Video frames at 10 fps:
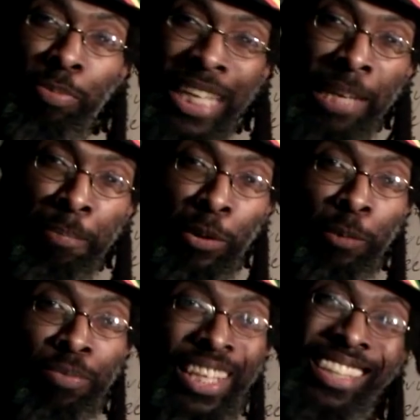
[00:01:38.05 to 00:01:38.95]

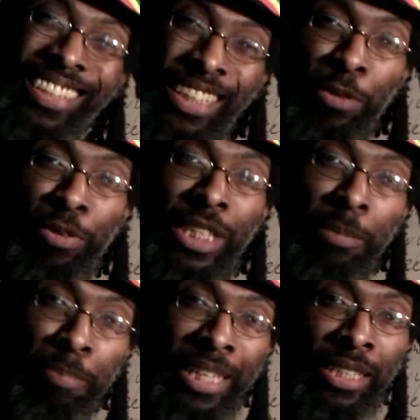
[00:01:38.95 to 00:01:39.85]
people is serious
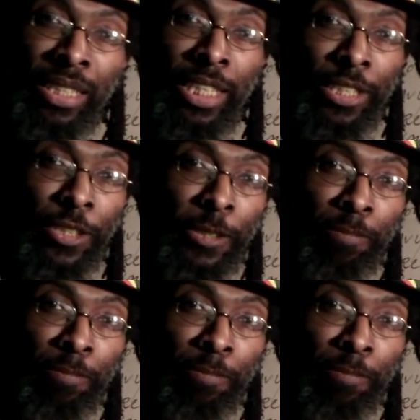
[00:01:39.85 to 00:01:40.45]
business.